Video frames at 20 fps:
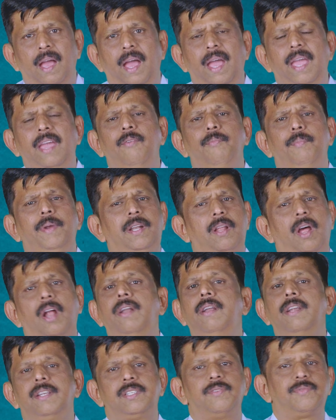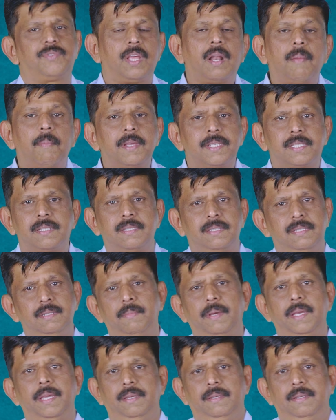I have met hundreds of Scrum Masters in
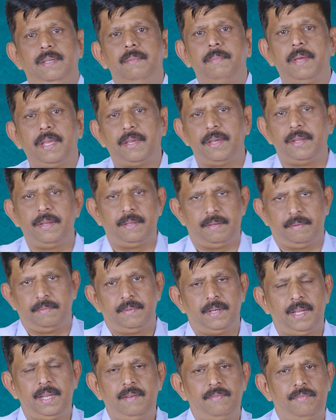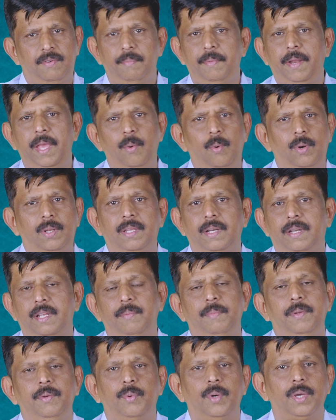my career, right? From day one that
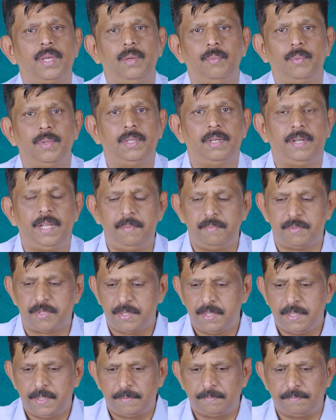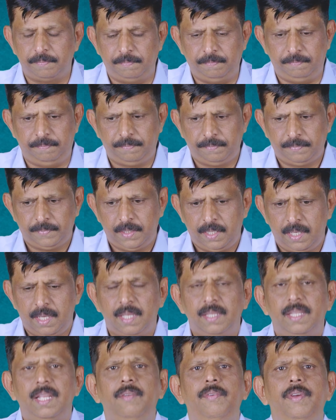I've been working with teams.
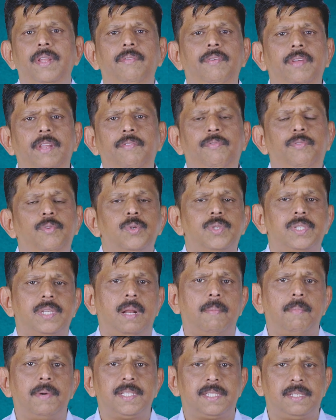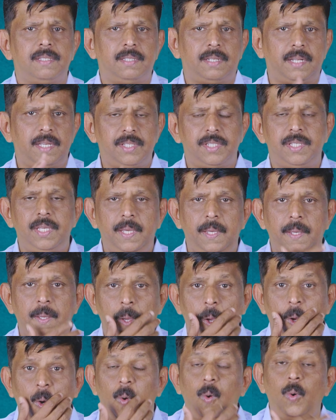There are very, very few Scrum Masters that I see
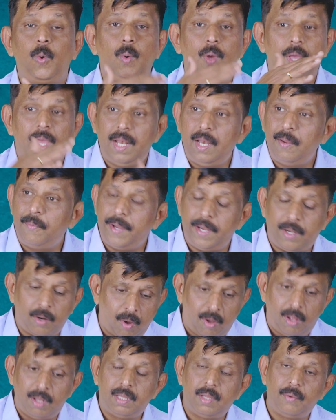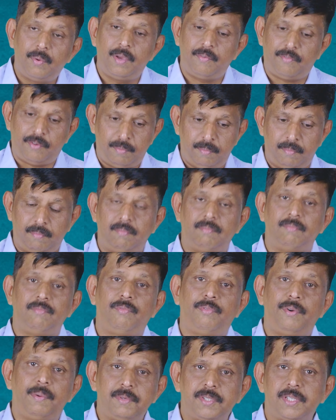who elevate all the way from
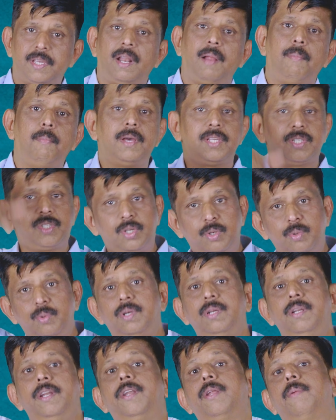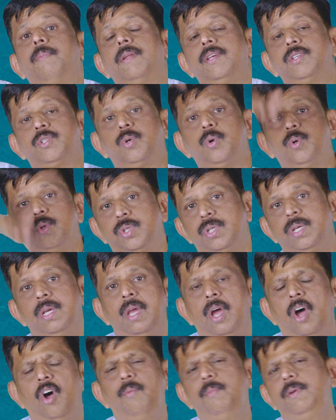a Scrum Master to an enterprise coach.
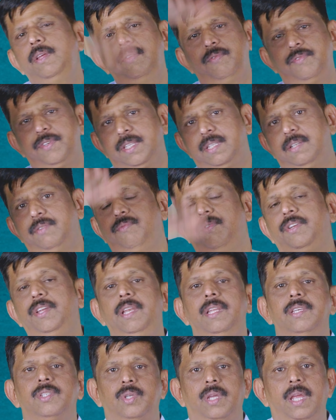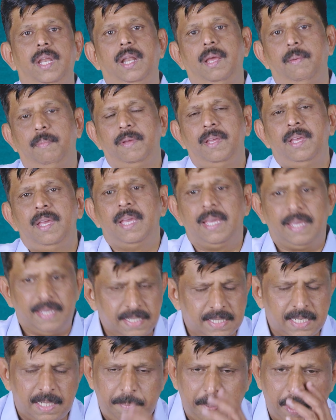How many of us have really scaled up?
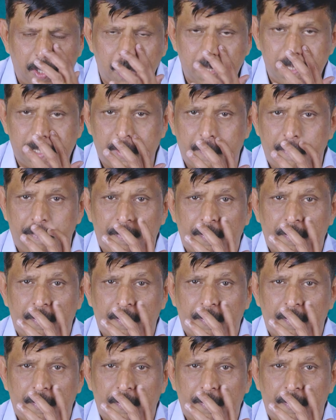Is it because